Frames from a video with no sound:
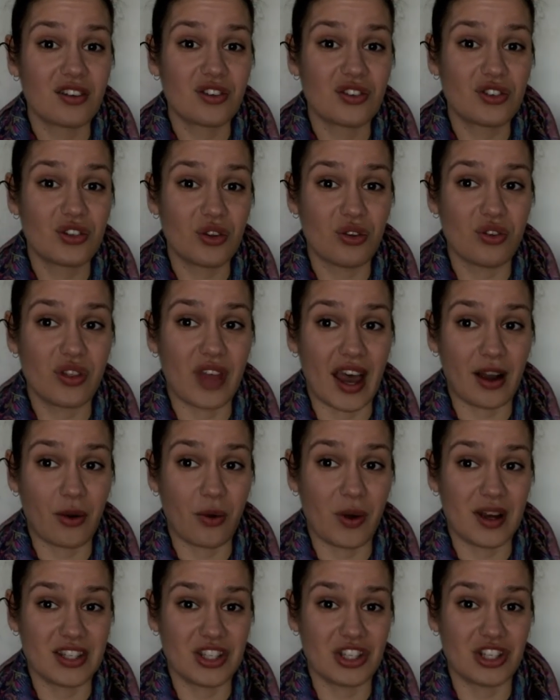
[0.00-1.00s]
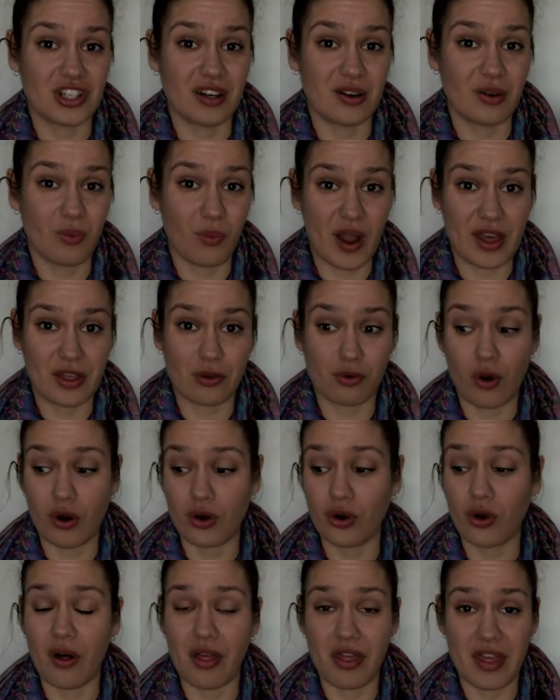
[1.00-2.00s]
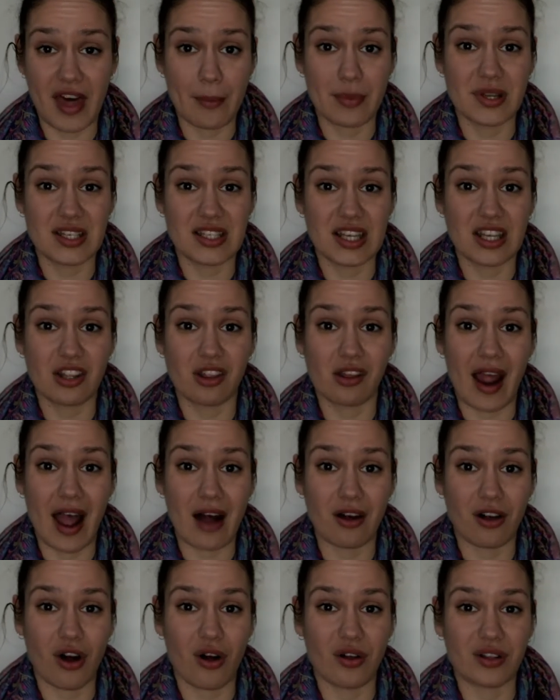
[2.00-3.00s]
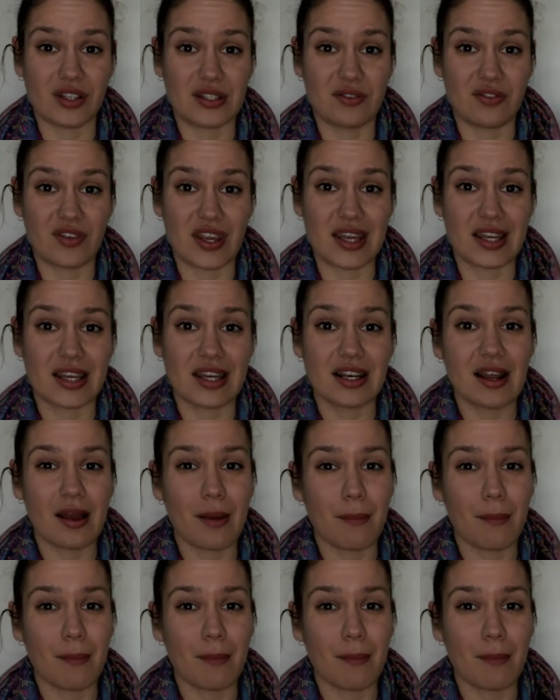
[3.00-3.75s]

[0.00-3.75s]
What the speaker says: to that question, whether or not that particular alcohol is vegan,